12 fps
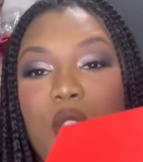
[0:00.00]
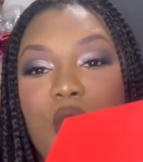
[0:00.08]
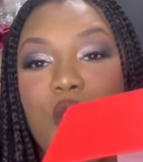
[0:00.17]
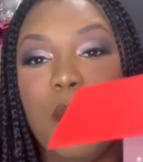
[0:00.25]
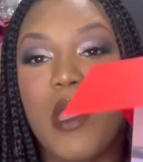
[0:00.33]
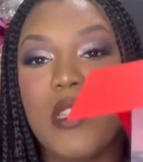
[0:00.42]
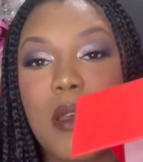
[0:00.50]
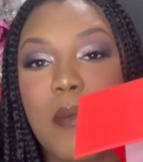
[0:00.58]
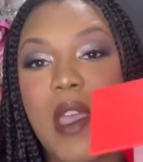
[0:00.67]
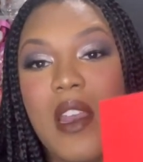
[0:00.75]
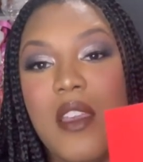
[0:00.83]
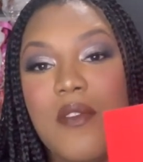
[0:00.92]
you've picked up
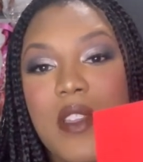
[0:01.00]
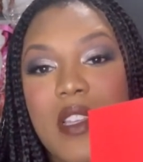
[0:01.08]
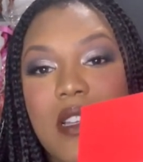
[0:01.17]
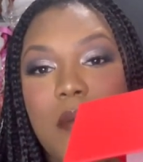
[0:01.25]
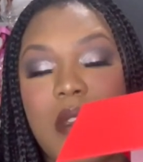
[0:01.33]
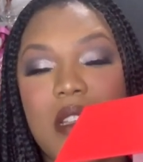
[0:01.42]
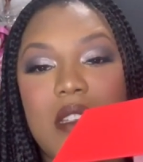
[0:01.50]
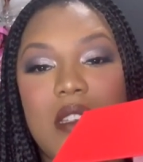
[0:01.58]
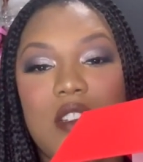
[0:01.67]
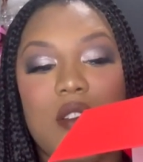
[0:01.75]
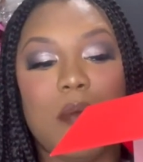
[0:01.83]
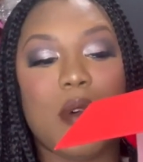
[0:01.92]
any of these limited
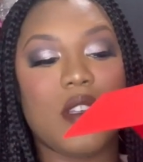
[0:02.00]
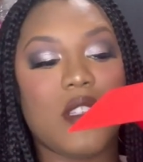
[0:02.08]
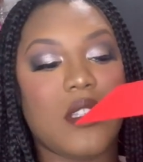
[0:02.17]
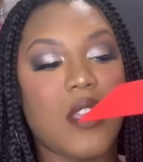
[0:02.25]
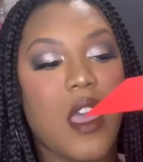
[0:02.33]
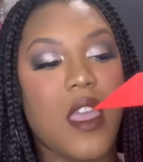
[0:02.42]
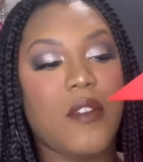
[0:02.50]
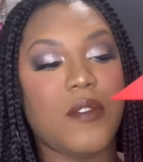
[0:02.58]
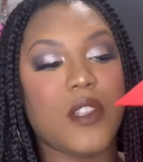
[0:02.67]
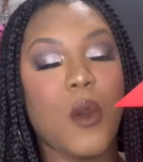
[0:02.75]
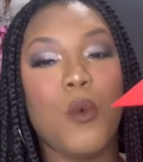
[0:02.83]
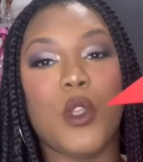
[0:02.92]
edition boxes if
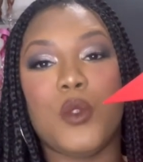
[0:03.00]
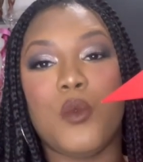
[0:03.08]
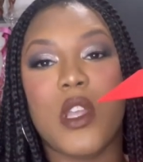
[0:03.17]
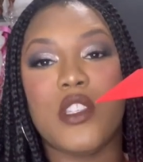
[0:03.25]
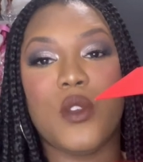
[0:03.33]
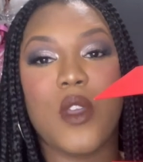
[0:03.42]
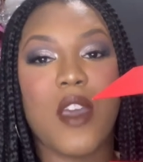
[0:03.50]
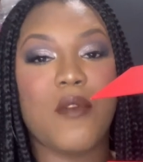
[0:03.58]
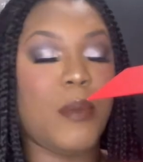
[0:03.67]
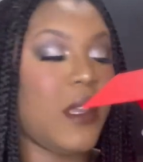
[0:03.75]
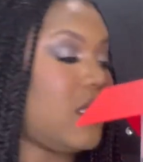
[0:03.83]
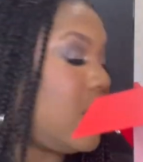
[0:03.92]
so which ones you
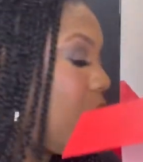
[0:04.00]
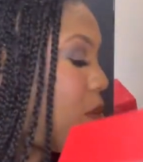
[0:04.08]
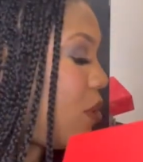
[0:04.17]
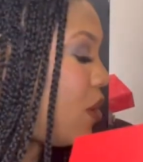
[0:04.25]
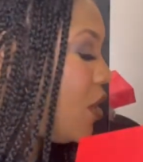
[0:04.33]
have picked up